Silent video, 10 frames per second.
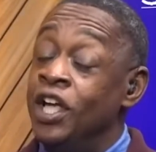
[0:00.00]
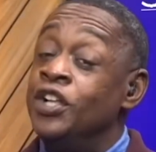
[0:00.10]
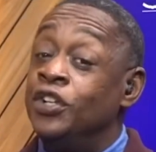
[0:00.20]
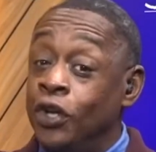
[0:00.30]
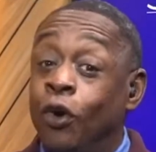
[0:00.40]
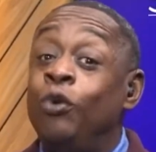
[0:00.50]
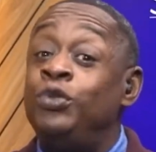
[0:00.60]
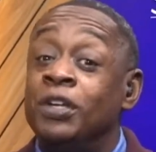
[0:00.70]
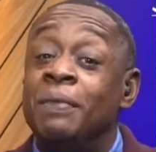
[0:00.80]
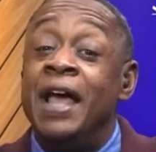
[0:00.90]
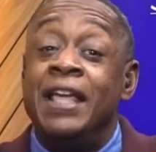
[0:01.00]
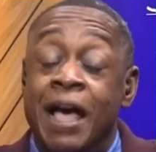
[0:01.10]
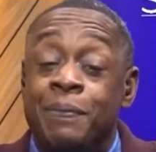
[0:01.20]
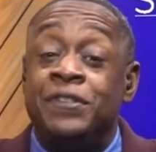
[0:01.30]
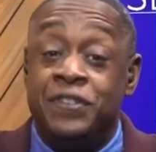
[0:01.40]
know who somebody
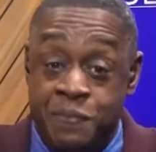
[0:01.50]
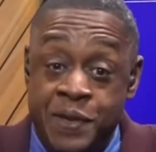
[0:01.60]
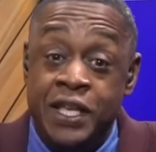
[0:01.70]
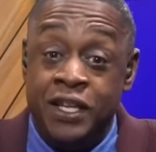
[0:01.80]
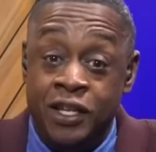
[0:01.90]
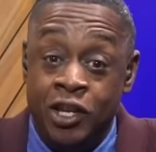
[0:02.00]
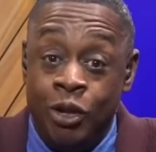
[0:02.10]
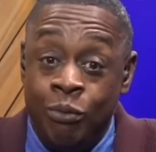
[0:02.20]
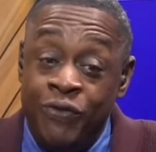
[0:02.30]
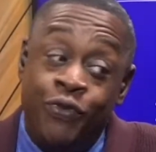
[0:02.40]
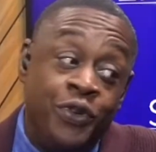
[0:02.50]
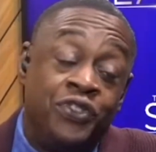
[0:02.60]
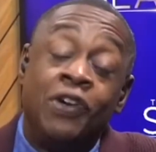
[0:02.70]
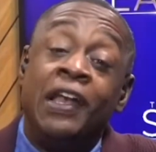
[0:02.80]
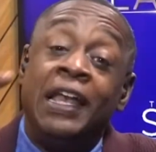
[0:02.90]
happens to be before you
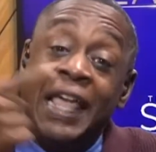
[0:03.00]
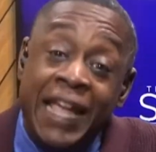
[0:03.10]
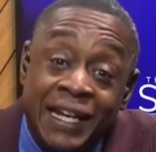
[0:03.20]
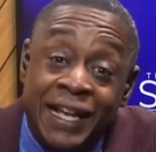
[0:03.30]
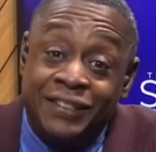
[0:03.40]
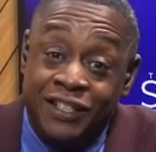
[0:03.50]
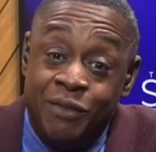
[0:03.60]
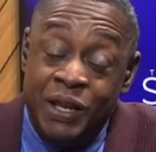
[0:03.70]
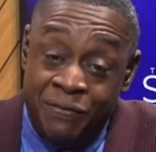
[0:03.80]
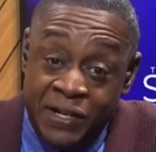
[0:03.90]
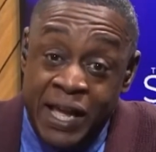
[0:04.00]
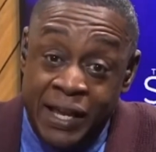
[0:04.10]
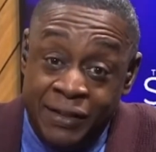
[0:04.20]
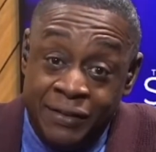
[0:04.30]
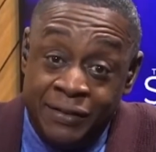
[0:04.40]
start laying next to them every night.
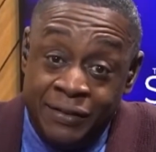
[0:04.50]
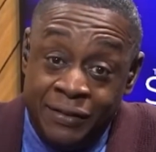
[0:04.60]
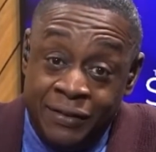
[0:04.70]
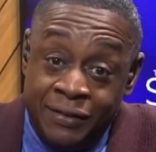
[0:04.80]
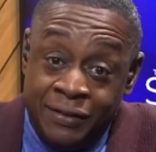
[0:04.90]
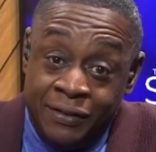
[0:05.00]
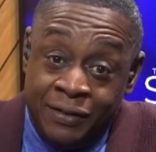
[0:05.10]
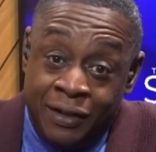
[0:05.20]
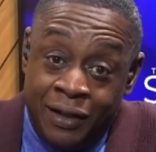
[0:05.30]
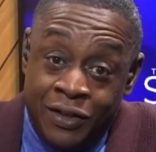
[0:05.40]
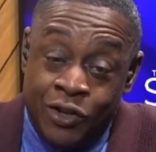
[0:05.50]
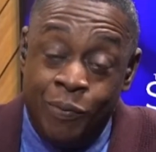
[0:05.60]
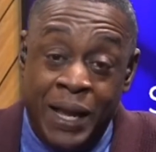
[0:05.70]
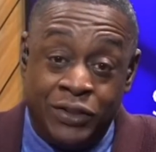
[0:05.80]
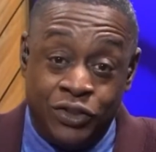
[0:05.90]
Let's go
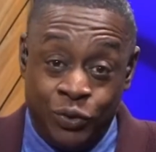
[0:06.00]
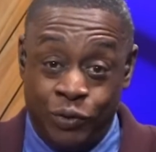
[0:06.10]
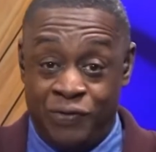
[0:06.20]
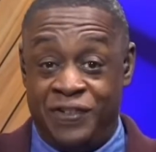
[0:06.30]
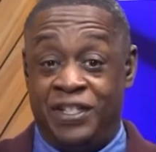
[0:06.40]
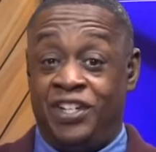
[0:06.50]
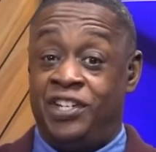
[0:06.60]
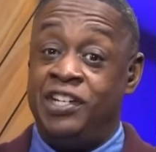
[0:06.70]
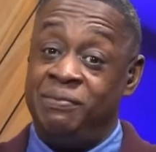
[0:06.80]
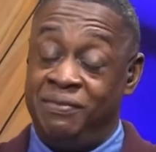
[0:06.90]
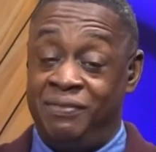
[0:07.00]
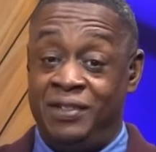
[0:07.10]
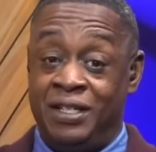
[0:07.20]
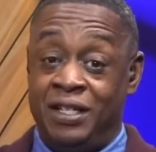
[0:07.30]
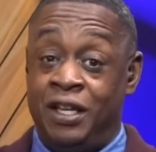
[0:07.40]
back to the wolf and the sheep,
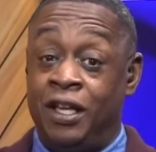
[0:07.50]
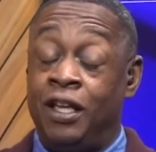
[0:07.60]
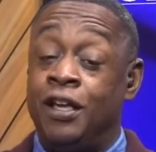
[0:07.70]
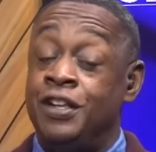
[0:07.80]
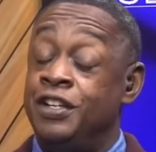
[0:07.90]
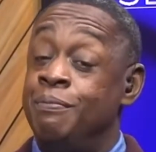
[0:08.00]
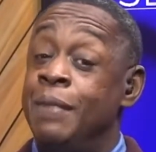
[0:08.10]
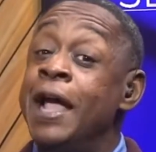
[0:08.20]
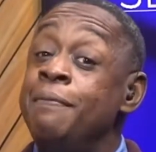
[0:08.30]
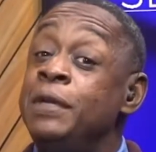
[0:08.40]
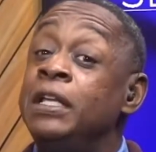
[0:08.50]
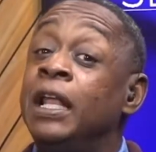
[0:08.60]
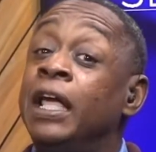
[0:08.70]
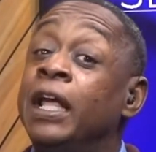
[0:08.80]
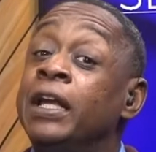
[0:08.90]
because you might be
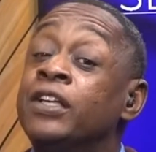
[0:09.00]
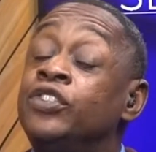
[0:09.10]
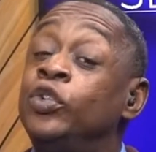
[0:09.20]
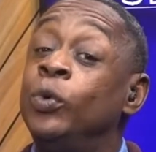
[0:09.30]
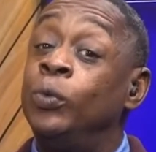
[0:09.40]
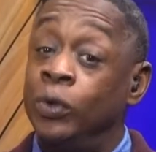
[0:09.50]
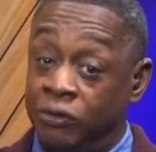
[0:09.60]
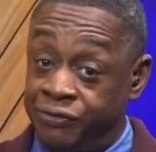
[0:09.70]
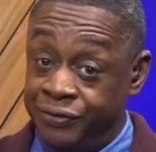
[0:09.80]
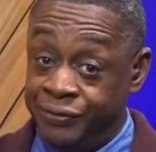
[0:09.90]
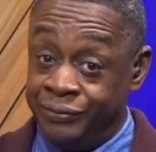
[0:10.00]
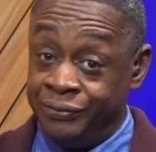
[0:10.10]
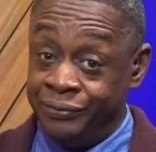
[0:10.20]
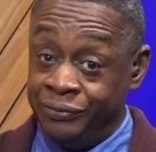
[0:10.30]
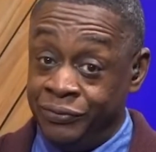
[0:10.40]
laying next to a wolf
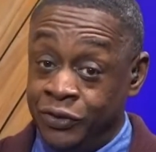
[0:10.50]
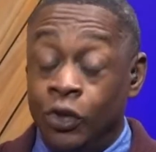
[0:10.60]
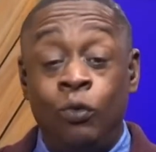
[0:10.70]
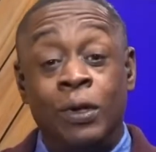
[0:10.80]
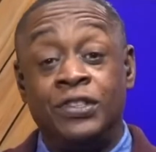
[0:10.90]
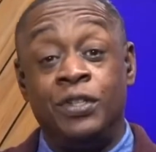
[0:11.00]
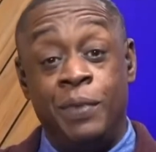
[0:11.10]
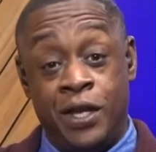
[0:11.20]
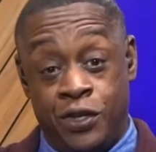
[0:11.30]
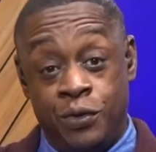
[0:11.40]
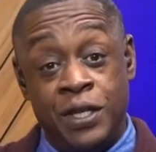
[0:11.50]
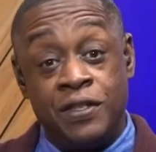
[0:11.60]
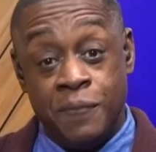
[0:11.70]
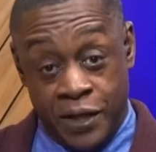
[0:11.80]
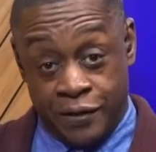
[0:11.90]
who wants to make you his
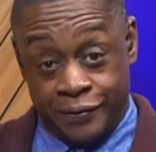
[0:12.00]
meal.